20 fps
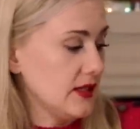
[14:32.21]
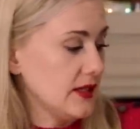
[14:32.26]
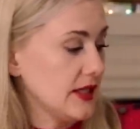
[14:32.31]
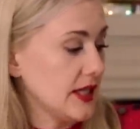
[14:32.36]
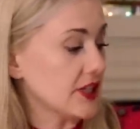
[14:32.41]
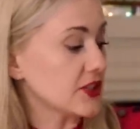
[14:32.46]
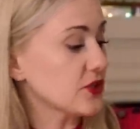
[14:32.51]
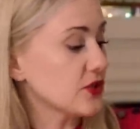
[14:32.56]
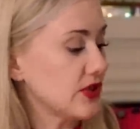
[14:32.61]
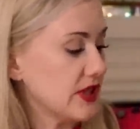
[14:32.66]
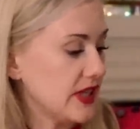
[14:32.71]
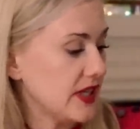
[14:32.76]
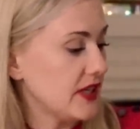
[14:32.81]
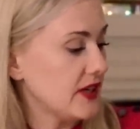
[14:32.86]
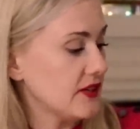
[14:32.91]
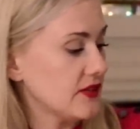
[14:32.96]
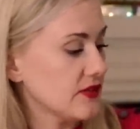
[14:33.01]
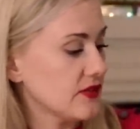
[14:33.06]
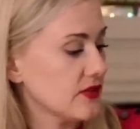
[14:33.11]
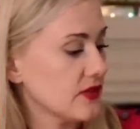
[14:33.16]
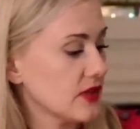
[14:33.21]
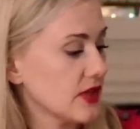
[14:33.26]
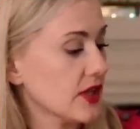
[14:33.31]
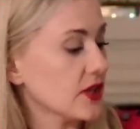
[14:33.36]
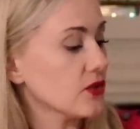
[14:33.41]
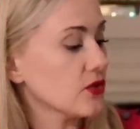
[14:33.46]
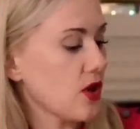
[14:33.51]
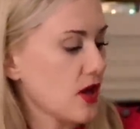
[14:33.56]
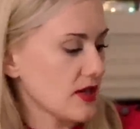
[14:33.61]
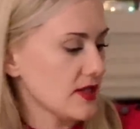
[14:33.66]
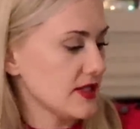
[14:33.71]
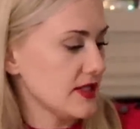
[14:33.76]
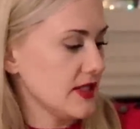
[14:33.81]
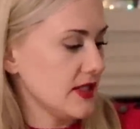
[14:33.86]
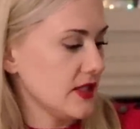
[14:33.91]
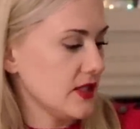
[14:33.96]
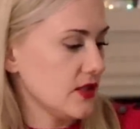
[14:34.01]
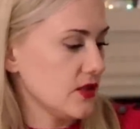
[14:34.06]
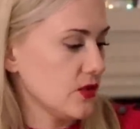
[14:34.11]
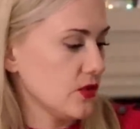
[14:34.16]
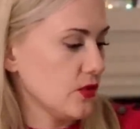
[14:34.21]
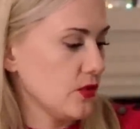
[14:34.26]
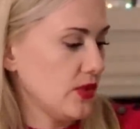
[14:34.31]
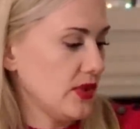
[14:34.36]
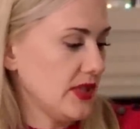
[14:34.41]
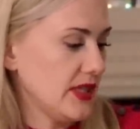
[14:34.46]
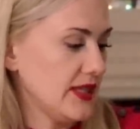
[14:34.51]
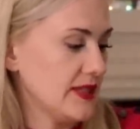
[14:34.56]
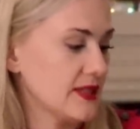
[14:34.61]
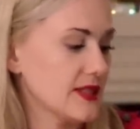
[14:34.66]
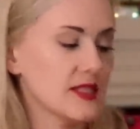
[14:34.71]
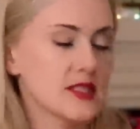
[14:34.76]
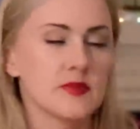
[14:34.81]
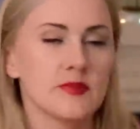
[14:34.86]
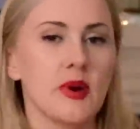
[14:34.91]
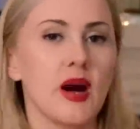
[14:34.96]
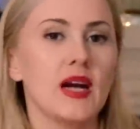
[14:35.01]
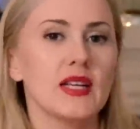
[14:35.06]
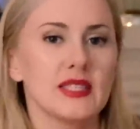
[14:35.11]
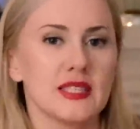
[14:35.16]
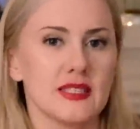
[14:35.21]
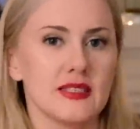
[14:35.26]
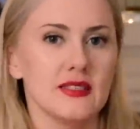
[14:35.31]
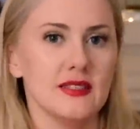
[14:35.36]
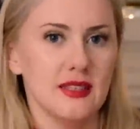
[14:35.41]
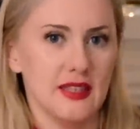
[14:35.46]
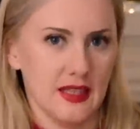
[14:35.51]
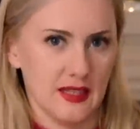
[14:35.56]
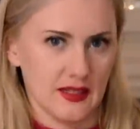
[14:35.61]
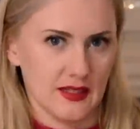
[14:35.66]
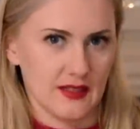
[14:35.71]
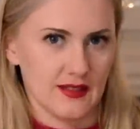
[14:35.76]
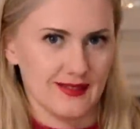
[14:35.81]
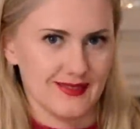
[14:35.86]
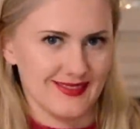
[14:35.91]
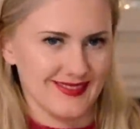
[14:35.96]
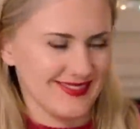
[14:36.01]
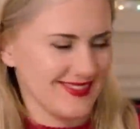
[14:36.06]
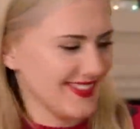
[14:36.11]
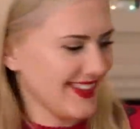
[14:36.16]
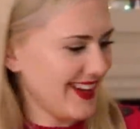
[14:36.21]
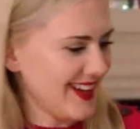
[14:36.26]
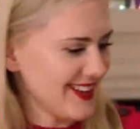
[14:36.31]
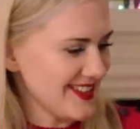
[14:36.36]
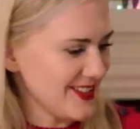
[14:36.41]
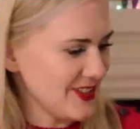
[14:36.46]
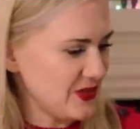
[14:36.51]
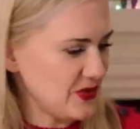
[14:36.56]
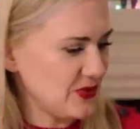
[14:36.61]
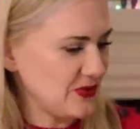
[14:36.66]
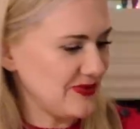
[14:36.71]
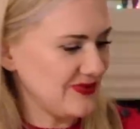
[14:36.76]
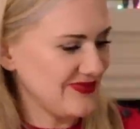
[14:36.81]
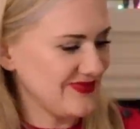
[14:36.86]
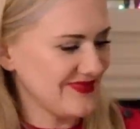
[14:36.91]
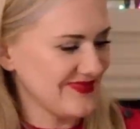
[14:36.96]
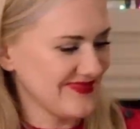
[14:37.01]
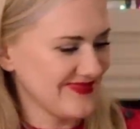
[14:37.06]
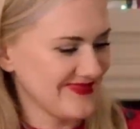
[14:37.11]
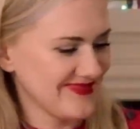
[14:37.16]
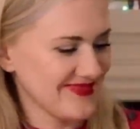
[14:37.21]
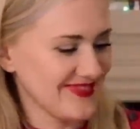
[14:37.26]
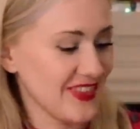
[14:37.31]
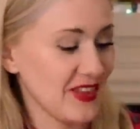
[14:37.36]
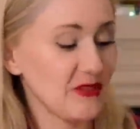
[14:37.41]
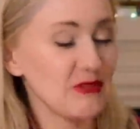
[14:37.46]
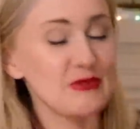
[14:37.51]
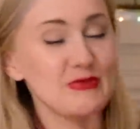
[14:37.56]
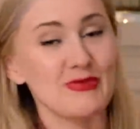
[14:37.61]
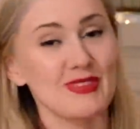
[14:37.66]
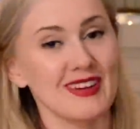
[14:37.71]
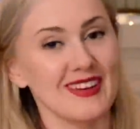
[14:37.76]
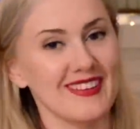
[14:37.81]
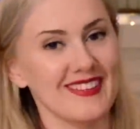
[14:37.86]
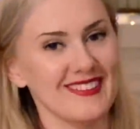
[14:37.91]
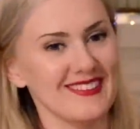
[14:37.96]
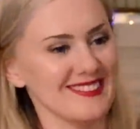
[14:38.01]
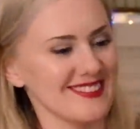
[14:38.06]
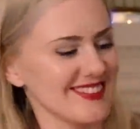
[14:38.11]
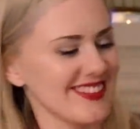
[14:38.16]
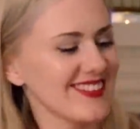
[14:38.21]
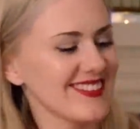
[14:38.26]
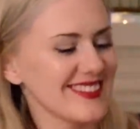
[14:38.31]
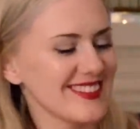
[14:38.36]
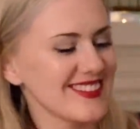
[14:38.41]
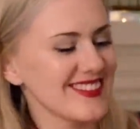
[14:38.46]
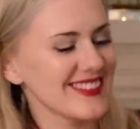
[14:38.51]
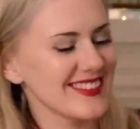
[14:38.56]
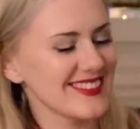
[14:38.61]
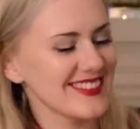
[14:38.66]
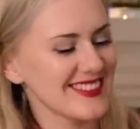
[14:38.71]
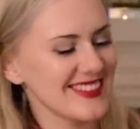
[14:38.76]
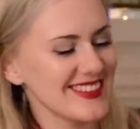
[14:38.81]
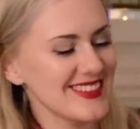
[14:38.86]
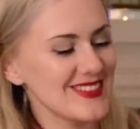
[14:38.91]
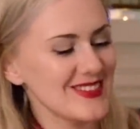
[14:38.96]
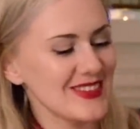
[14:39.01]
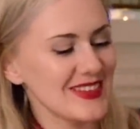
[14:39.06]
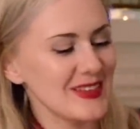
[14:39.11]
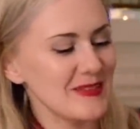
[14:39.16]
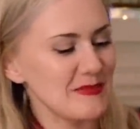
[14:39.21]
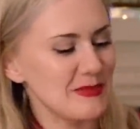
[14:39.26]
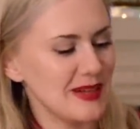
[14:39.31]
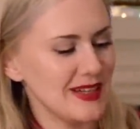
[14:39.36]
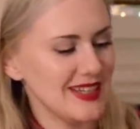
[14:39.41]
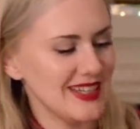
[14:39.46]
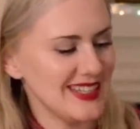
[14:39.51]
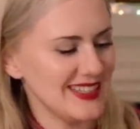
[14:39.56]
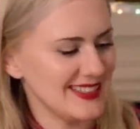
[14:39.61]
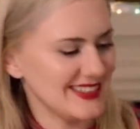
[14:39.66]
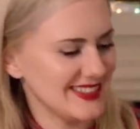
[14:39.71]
Get creative, like Ross did with his Nick costume. That was pretty cool. It was really funny.